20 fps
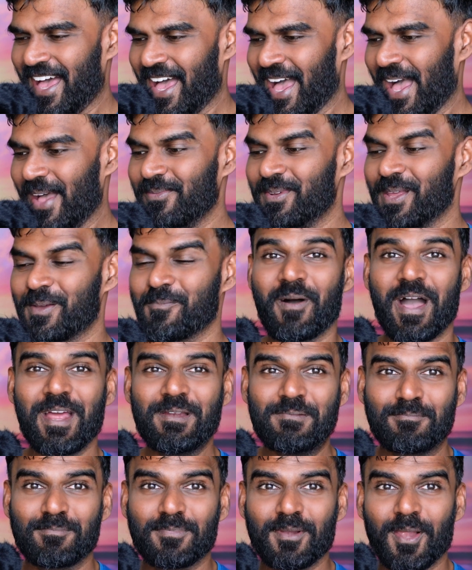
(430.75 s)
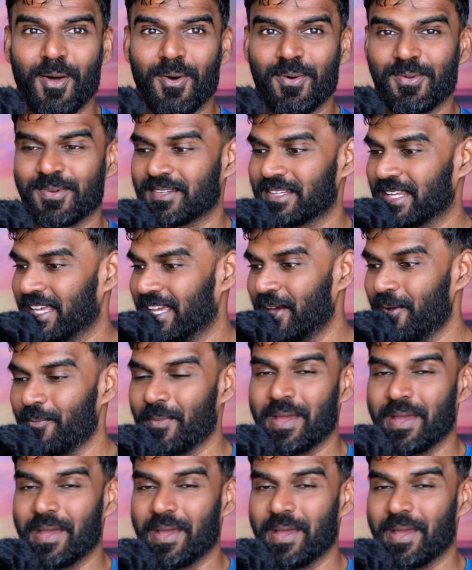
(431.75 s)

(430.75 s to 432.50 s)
I'm like mind blown. You know,